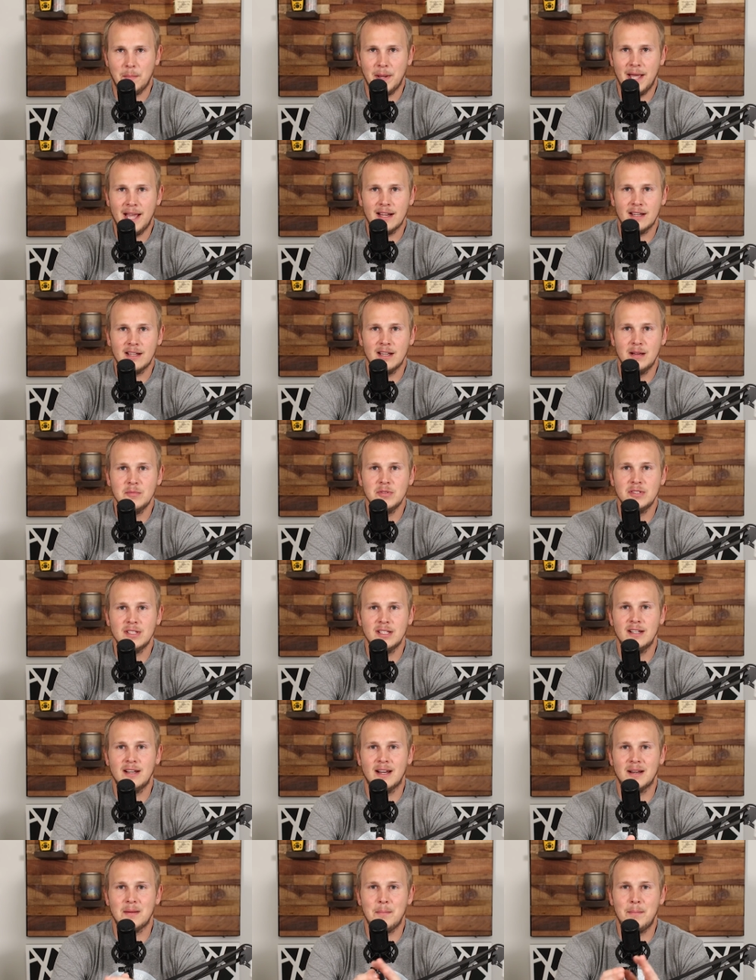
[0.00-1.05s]
pack comes
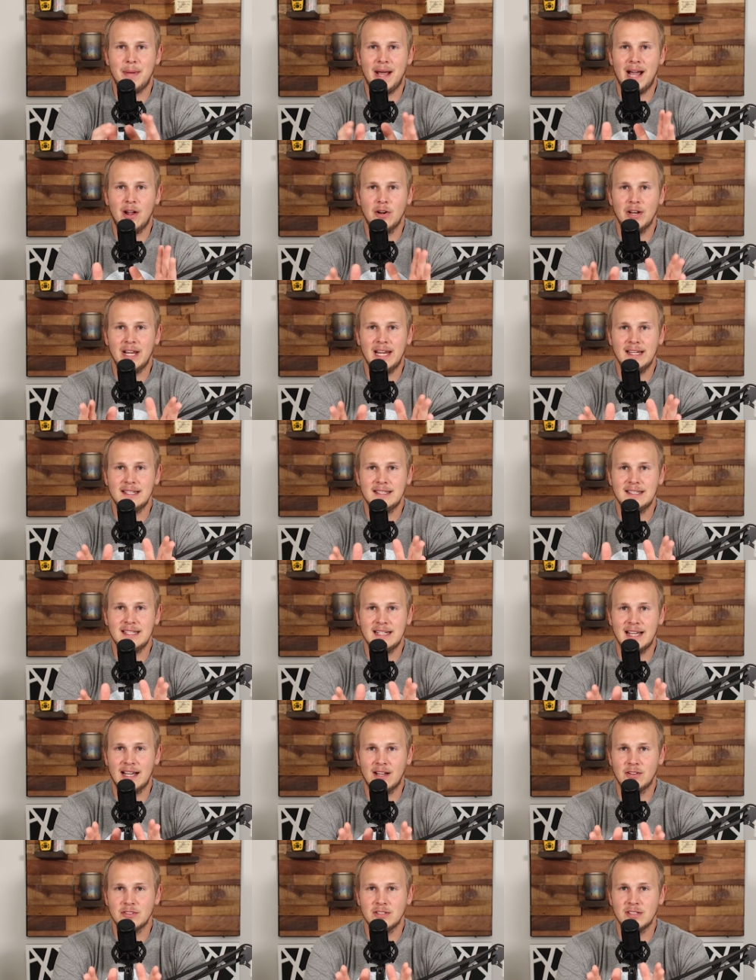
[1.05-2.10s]
in at about 18
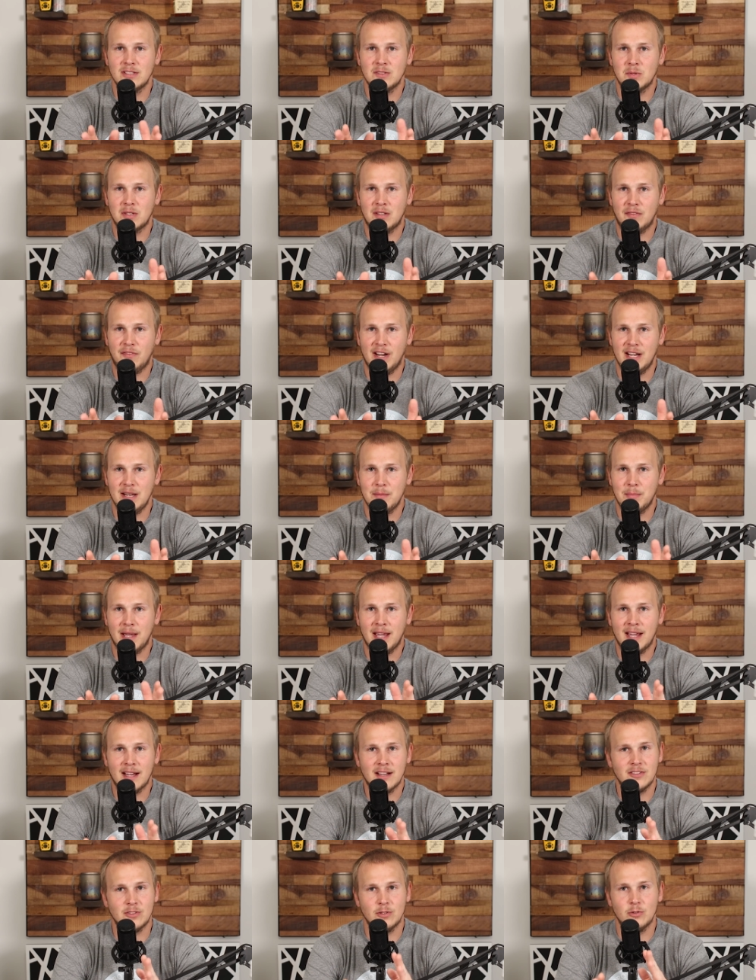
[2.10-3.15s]
ounces with the fanny
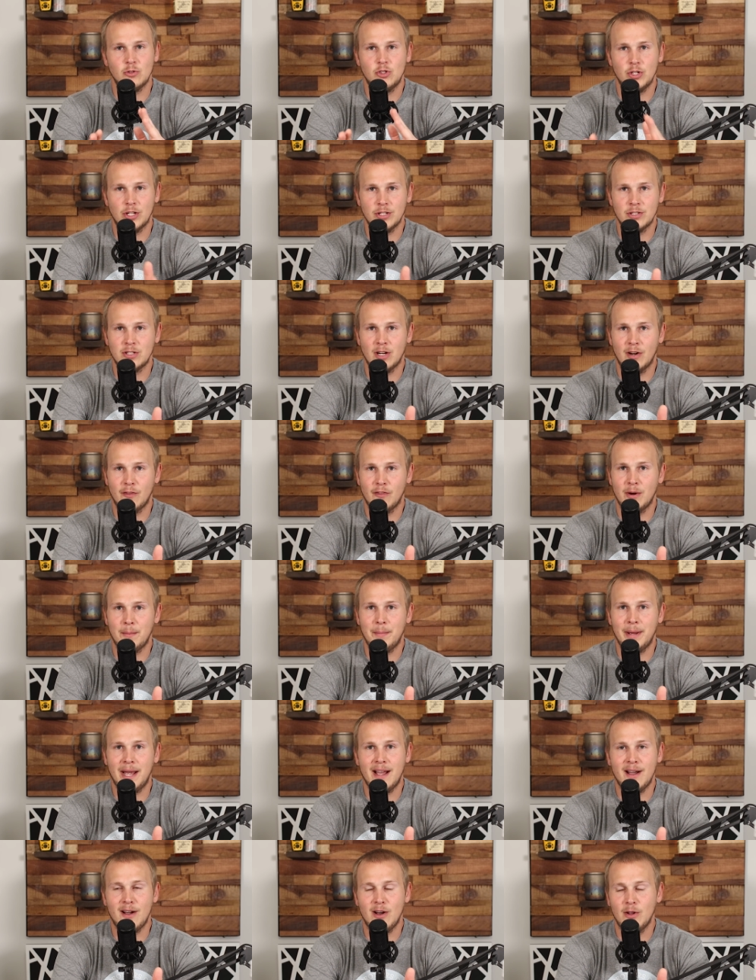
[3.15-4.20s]
pack, so just over a
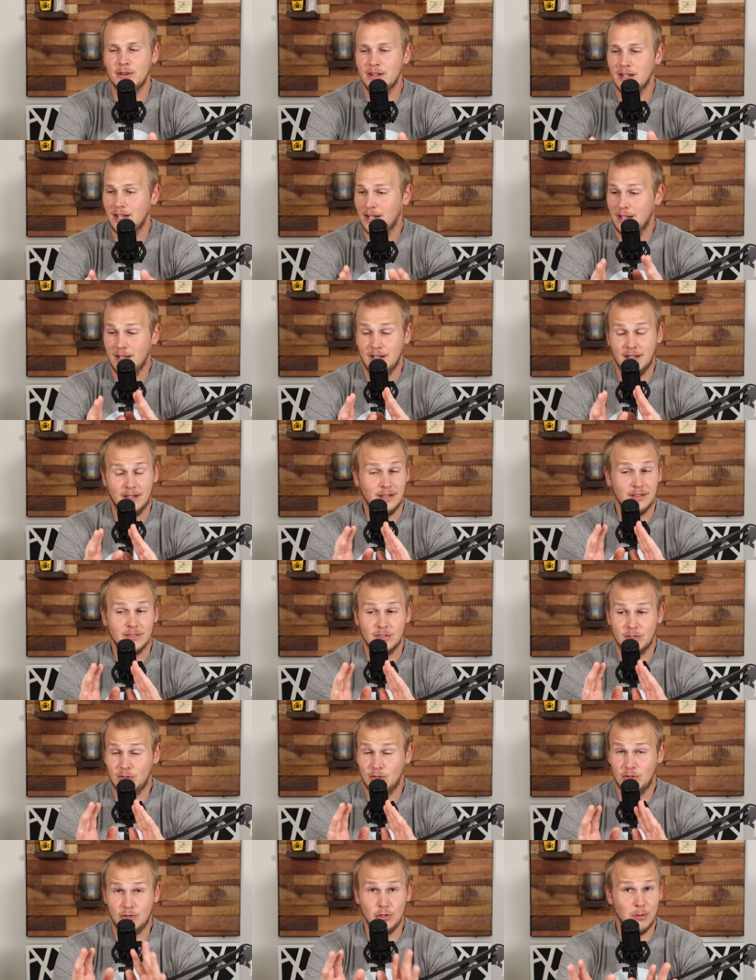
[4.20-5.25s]
pound.
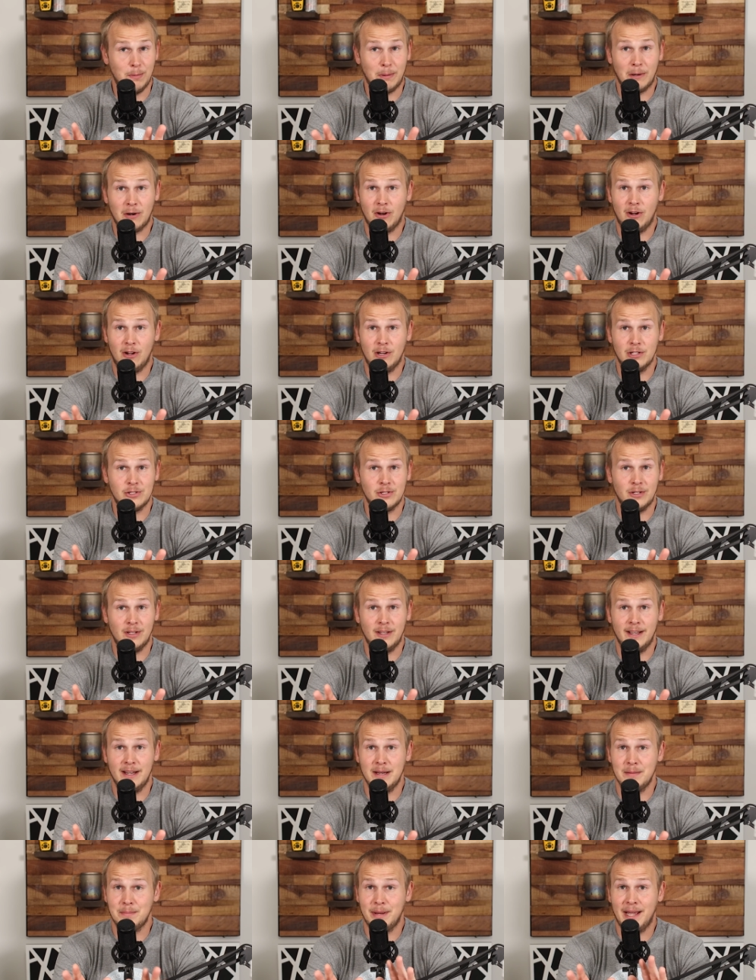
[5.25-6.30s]
Super
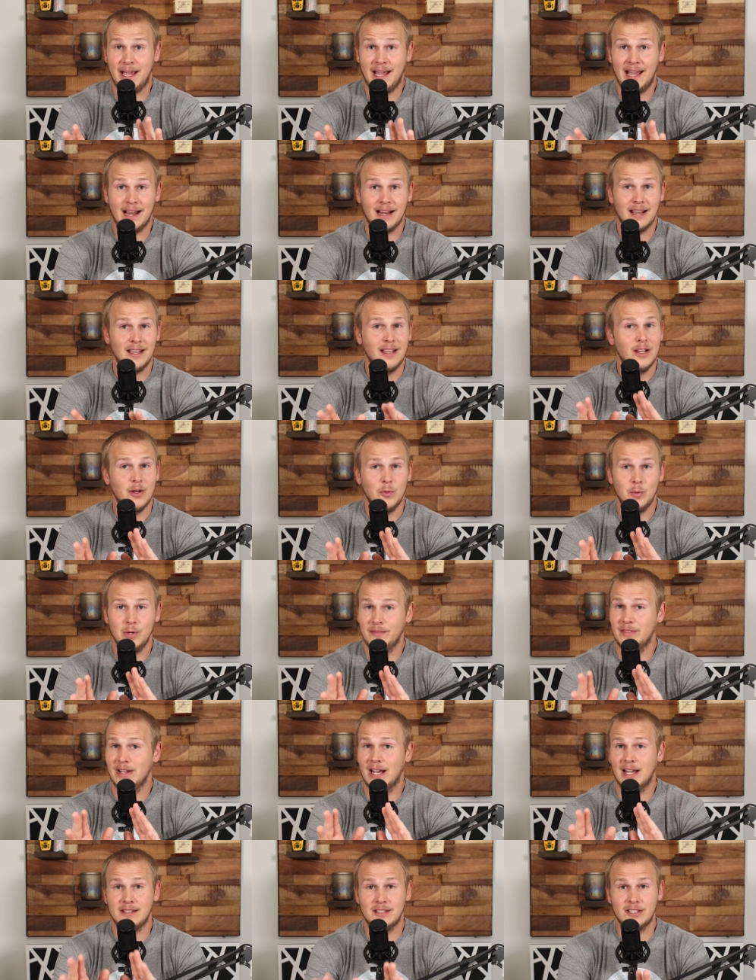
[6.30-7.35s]
ultralight pack. We've
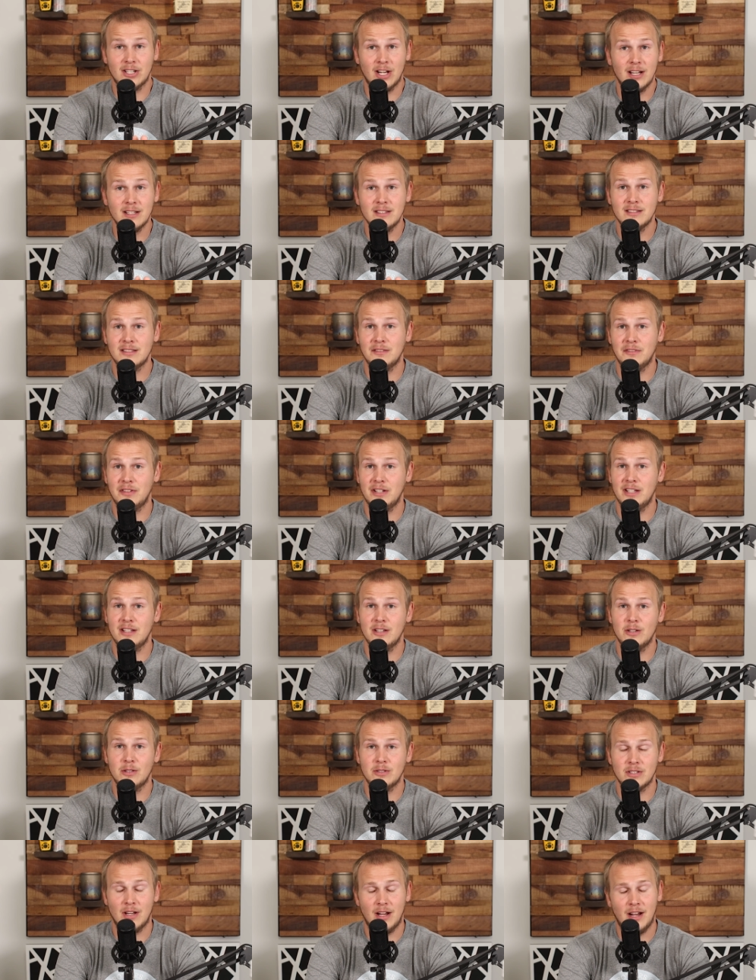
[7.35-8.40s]
got tons of
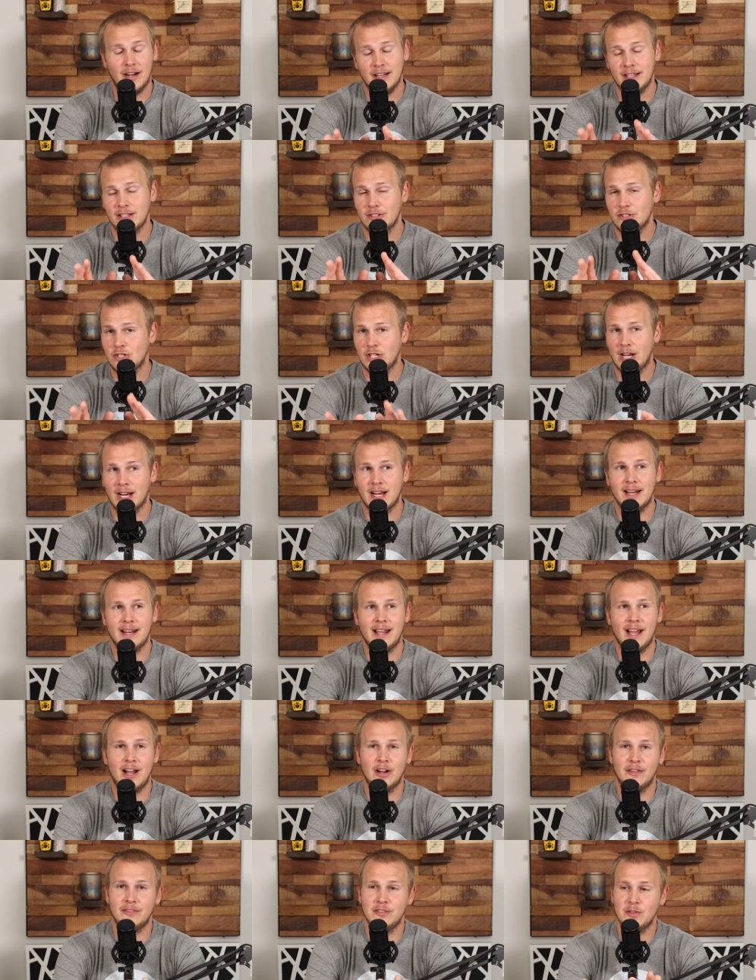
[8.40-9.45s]
videos on it. Check it
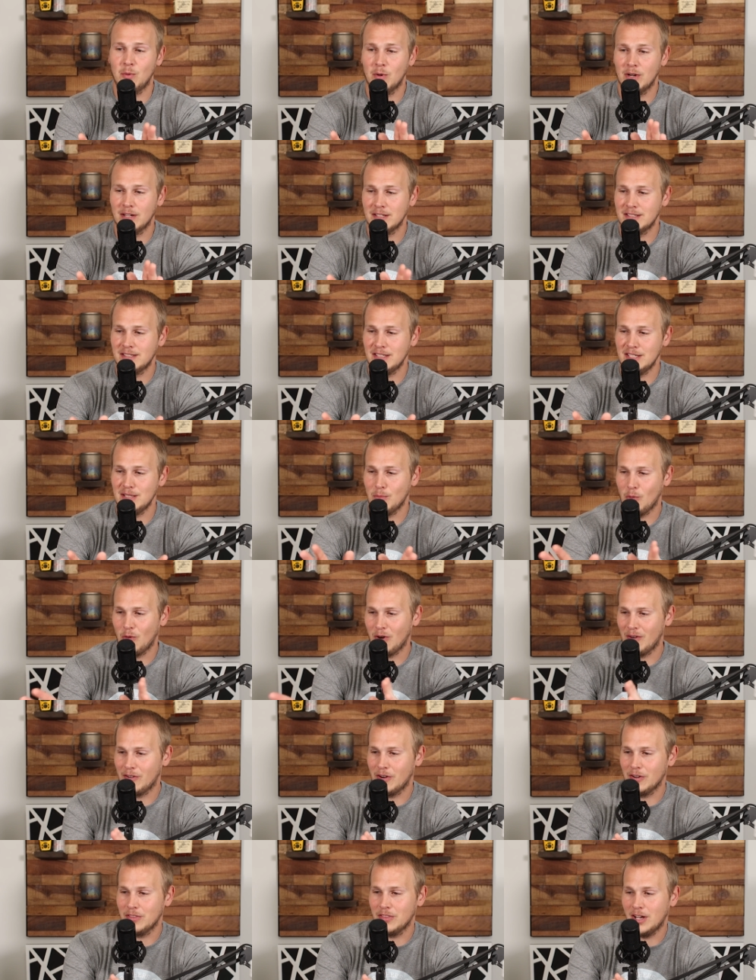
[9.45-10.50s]
out if you want to see more
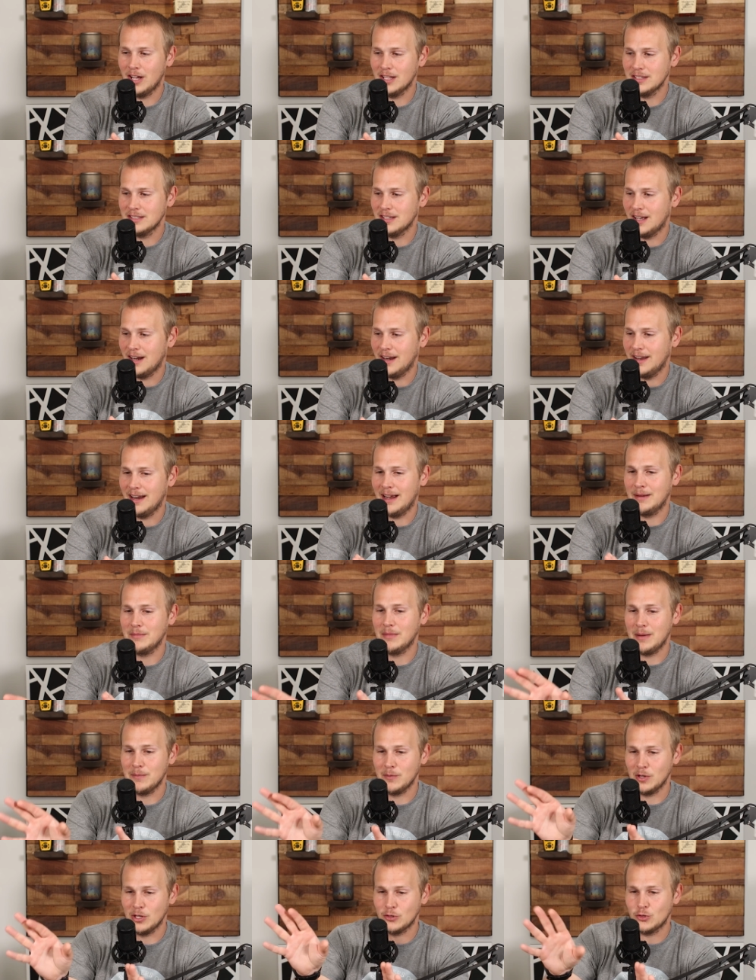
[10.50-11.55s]
of our thoughts on it. I'm
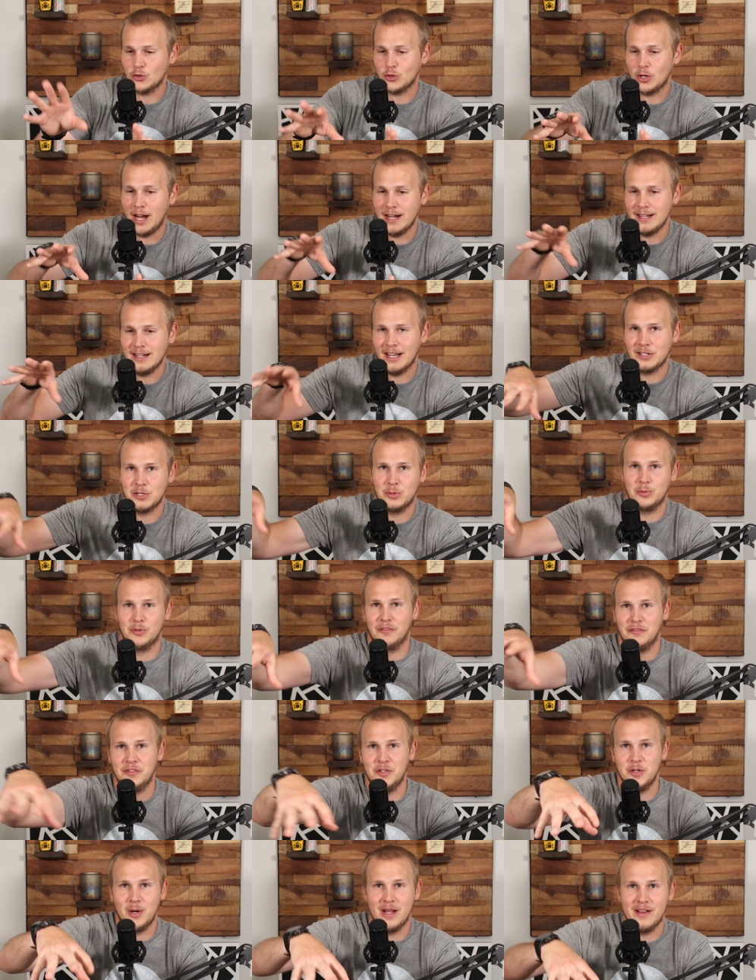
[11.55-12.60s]
going to try not to
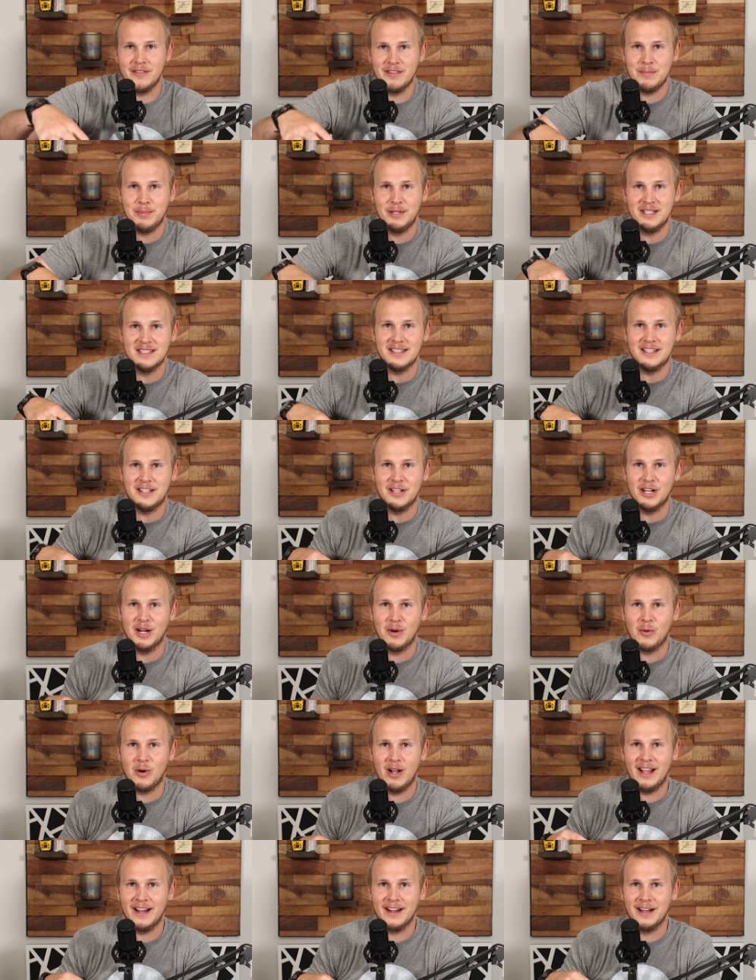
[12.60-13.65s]
review every piece of gear
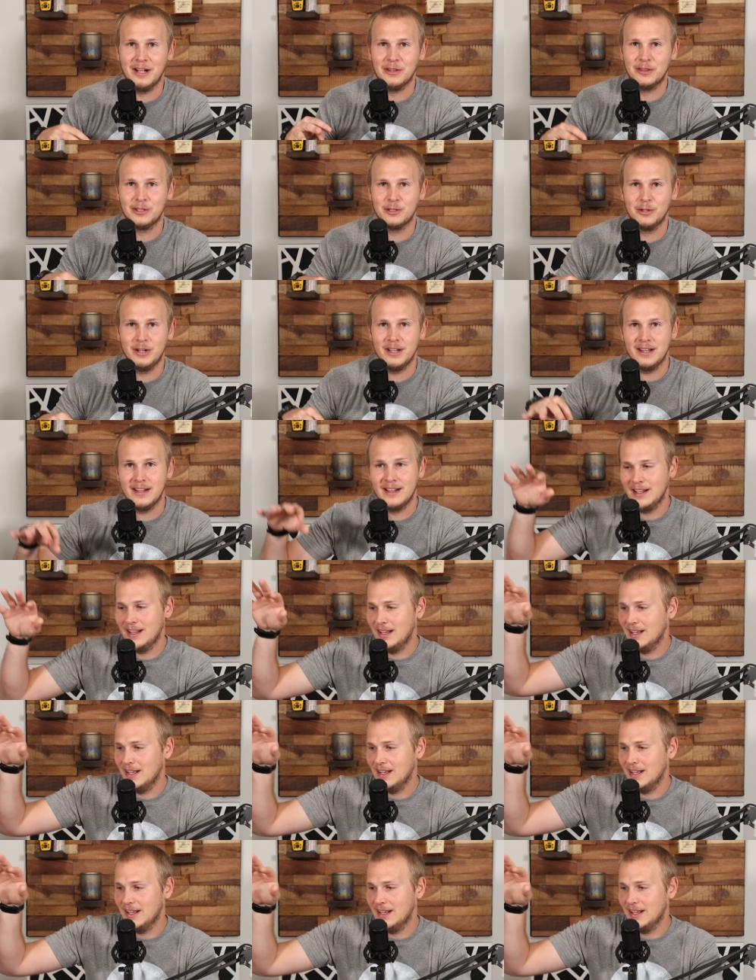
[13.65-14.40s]
while I go through it,